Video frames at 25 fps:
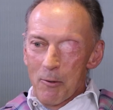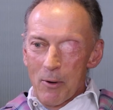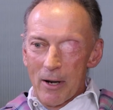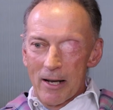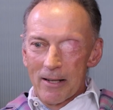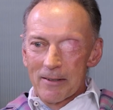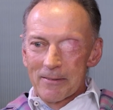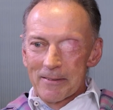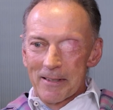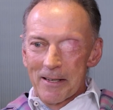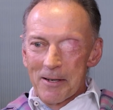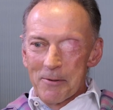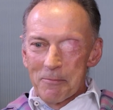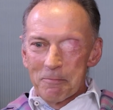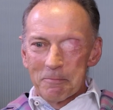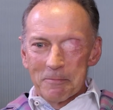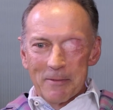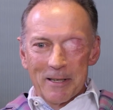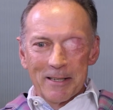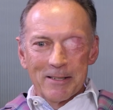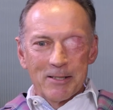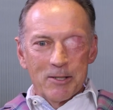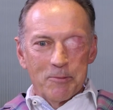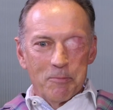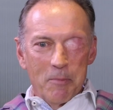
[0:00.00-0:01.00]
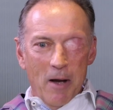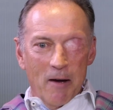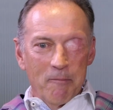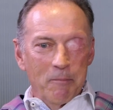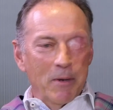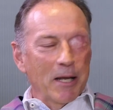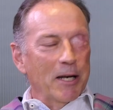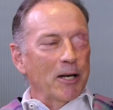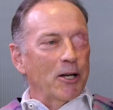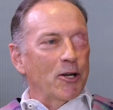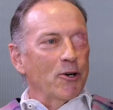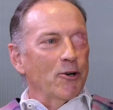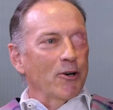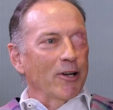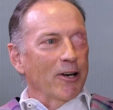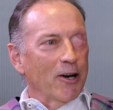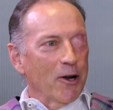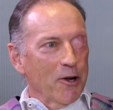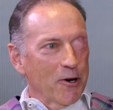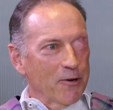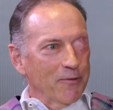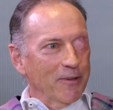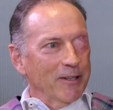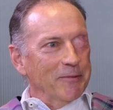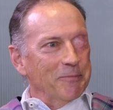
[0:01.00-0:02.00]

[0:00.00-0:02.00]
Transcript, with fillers: well, yep, that's, I've made a career out of